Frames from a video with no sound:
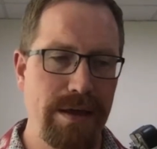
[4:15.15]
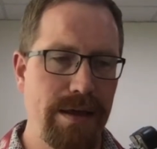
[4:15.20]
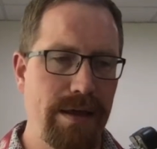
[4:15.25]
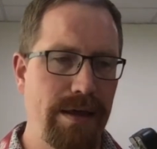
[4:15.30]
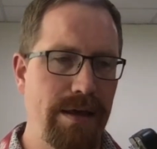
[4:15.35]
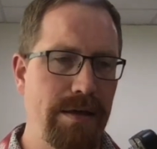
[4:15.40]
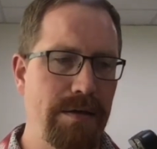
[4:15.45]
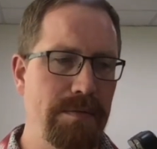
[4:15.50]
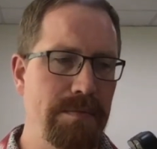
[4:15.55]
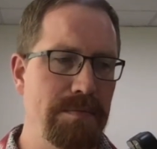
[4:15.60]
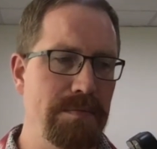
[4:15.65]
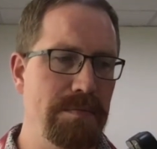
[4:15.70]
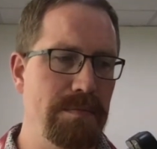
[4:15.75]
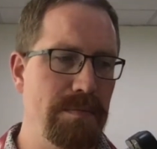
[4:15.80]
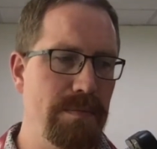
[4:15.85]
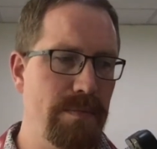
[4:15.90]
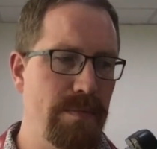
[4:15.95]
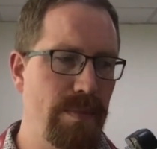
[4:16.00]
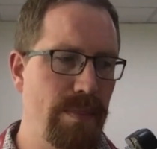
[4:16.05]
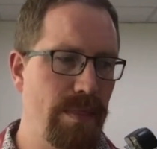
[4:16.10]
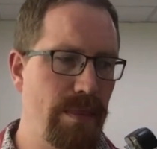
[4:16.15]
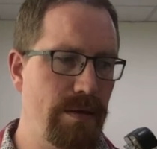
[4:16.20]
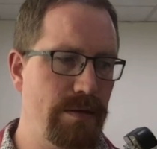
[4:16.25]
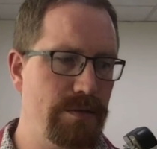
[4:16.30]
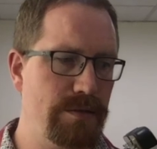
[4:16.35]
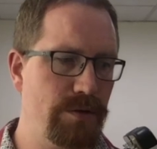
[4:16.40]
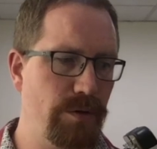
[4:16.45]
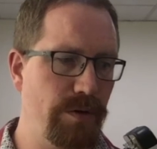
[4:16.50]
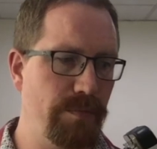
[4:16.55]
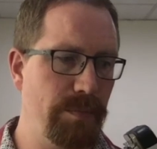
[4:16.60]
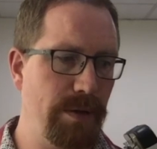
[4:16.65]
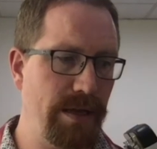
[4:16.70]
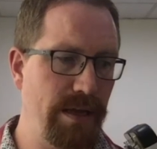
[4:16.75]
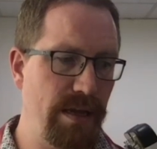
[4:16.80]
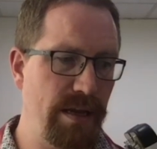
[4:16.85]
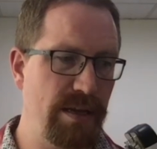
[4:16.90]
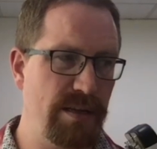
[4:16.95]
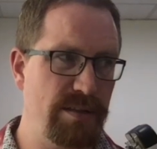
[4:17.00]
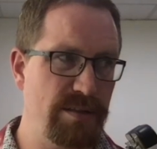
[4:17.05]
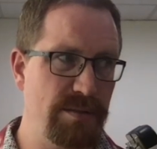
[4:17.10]
So I've been
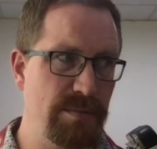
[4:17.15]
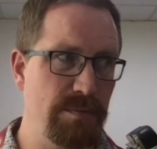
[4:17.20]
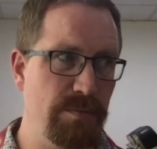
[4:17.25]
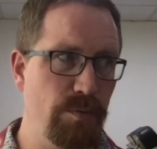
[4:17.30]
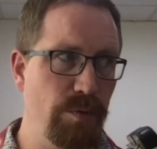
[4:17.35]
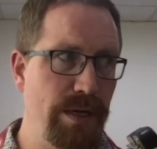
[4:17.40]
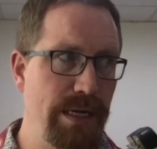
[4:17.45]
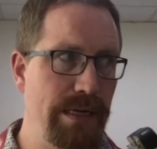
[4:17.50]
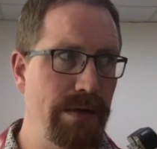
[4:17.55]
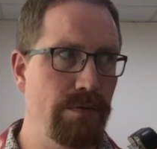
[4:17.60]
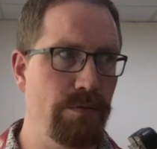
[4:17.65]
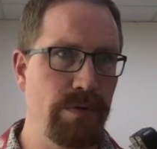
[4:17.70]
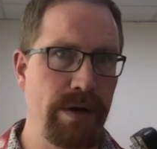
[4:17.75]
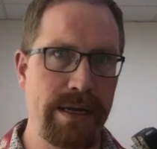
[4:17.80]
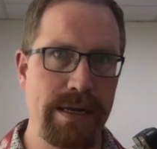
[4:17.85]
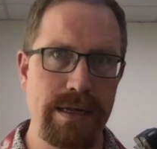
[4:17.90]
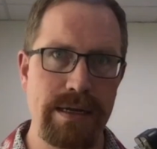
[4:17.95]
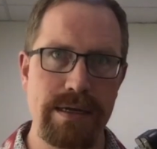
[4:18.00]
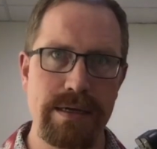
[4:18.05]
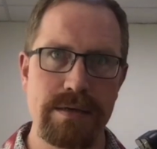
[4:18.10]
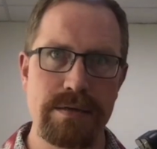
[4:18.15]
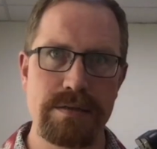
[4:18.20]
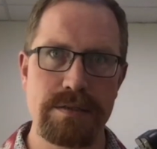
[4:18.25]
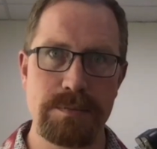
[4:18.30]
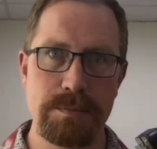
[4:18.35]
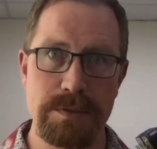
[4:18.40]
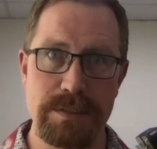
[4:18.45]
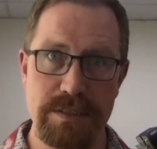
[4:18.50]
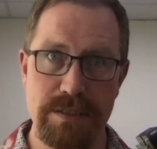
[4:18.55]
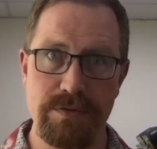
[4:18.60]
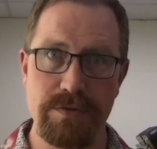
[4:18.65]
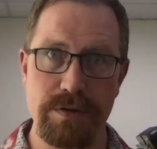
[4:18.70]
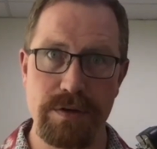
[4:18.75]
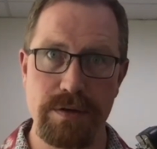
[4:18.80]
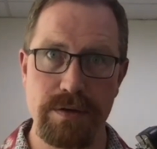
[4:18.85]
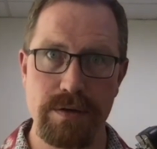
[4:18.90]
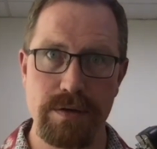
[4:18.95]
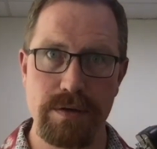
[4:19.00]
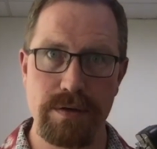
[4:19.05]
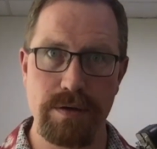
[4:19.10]
getting some really regular,
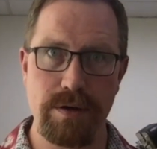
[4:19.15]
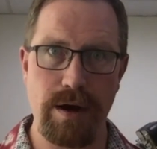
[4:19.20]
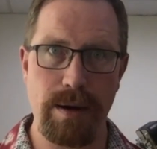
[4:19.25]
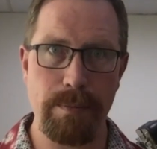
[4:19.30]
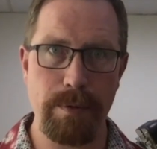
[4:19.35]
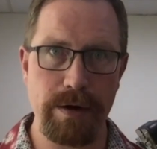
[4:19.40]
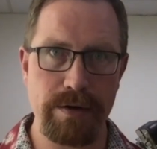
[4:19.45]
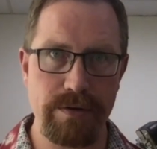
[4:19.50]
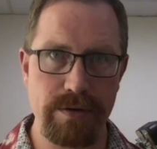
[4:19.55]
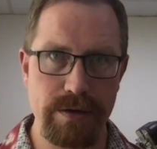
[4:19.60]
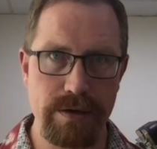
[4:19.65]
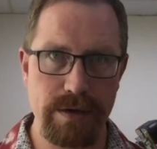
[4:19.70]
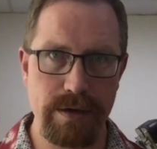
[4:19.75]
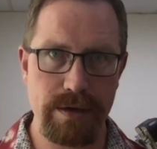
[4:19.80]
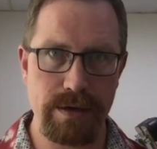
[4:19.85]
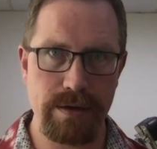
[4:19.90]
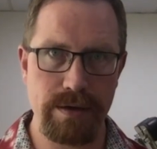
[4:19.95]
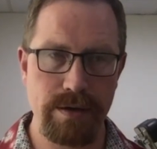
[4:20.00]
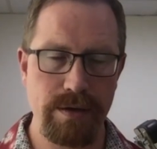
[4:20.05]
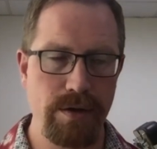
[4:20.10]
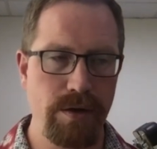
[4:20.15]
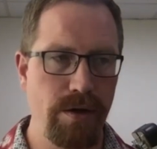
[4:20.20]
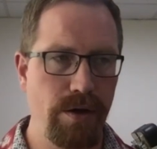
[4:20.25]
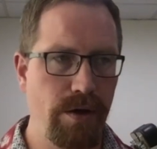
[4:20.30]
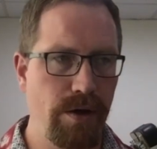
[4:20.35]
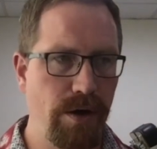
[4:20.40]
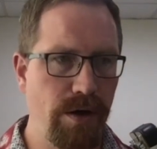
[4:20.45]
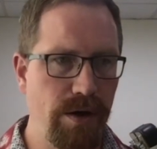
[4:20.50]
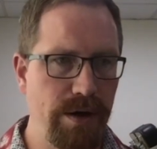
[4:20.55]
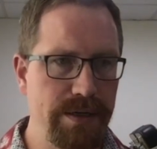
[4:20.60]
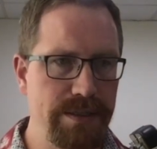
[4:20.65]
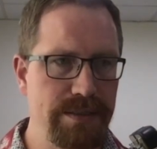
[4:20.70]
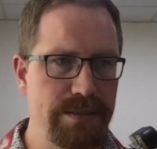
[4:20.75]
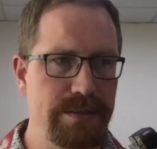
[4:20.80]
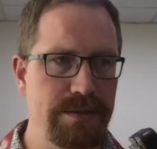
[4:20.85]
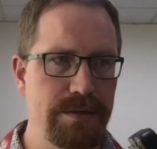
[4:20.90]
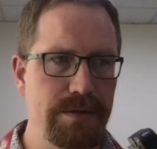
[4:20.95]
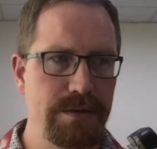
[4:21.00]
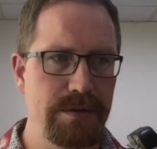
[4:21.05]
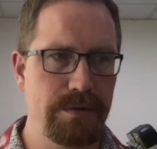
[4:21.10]
specific chiropractic care,
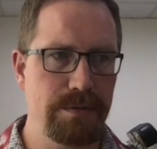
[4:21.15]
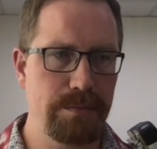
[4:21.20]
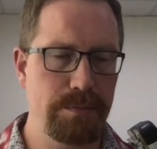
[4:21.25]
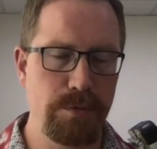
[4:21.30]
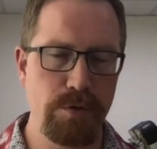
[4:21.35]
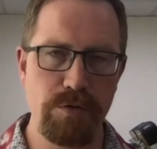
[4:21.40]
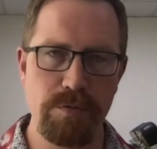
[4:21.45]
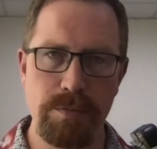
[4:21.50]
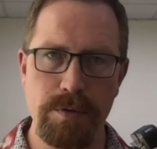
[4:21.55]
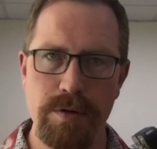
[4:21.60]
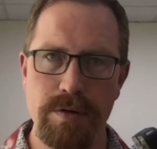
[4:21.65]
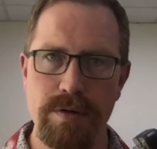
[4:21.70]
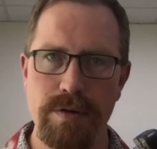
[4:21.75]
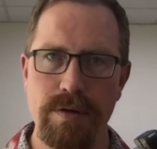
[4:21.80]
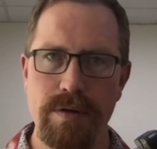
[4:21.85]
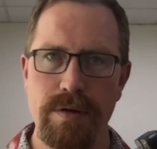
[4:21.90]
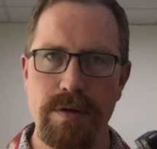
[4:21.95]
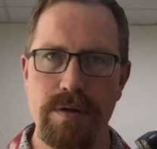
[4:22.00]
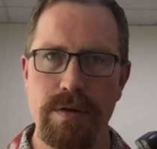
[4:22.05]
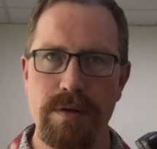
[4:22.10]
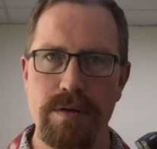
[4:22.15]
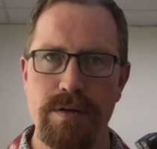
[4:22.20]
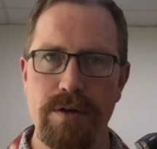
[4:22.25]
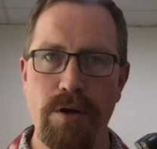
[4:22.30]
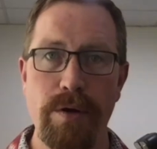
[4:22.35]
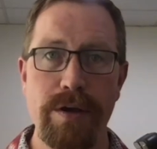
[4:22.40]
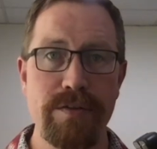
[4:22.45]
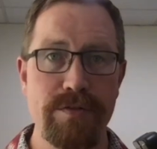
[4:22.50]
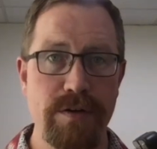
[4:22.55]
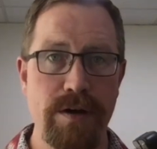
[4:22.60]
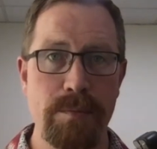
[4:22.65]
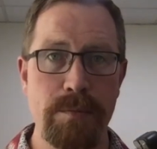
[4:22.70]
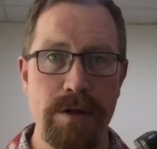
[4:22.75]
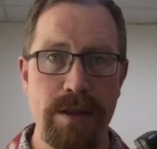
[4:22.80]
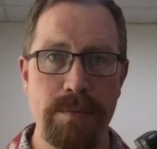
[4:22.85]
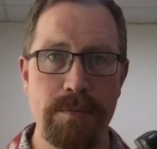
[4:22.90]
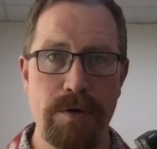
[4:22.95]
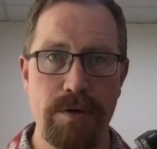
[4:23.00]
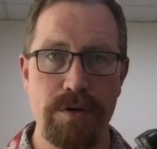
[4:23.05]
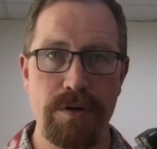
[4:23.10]
ice, movement, knowing fine well
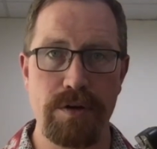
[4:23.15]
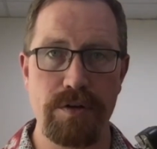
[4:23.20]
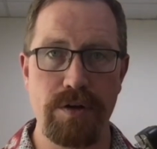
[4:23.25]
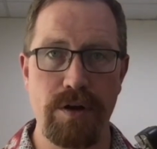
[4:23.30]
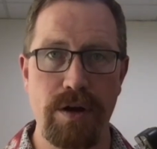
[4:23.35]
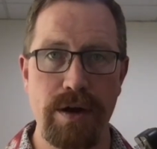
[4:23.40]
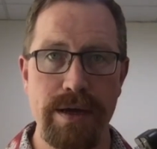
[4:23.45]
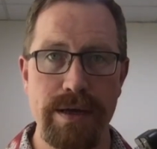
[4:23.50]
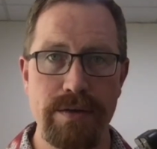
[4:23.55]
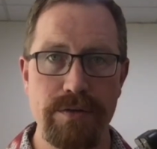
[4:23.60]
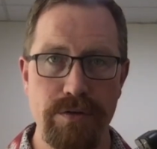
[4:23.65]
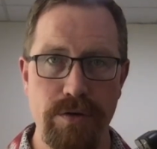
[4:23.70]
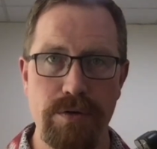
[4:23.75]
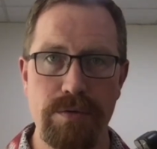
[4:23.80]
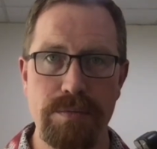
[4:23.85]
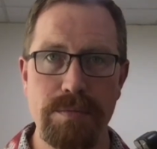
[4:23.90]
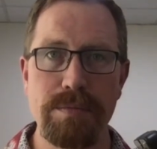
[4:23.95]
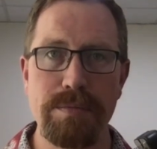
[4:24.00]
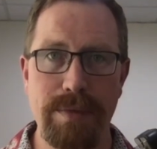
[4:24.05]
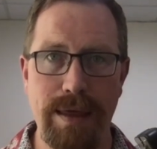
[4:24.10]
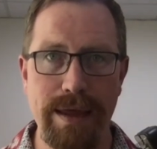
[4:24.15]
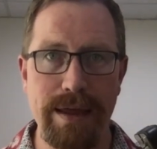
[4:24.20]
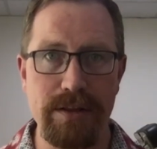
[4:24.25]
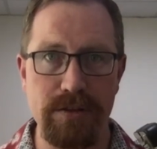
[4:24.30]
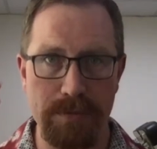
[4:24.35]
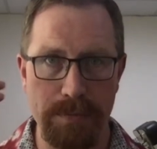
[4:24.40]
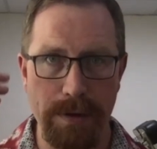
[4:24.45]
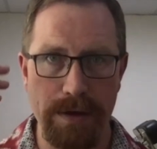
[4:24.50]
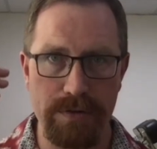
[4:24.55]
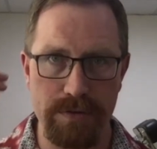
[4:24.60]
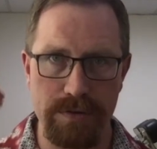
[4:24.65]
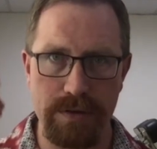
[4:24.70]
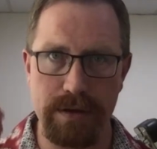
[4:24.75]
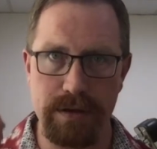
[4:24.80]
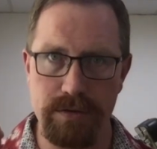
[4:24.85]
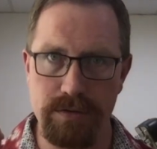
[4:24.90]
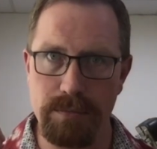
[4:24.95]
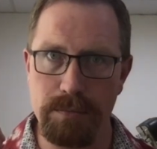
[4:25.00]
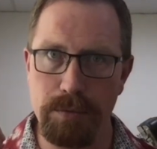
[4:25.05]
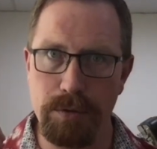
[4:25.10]
I'm not gonna die, so the headspace thing
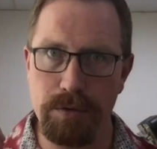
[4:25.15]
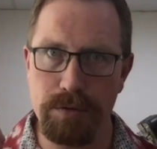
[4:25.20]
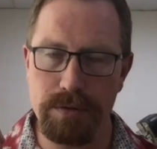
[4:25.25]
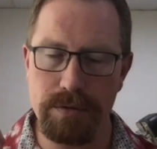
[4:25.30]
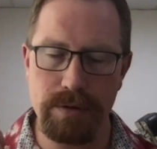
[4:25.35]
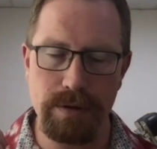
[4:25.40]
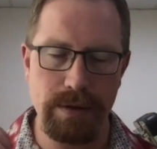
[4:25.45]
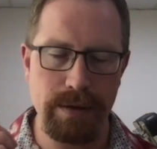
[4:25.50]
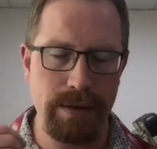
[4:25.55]
is important.